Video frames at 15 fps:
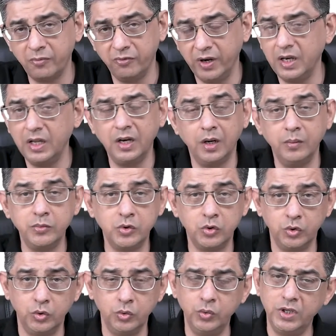when he comes to
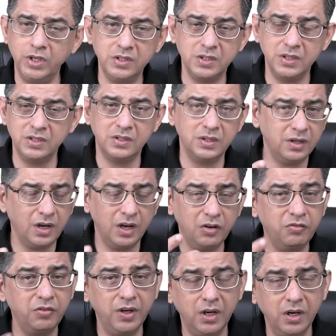you, he says, sir, I
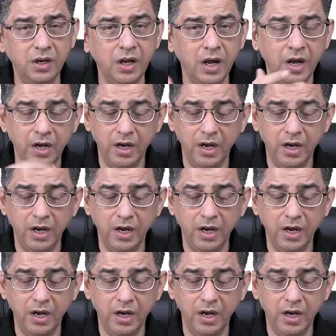feel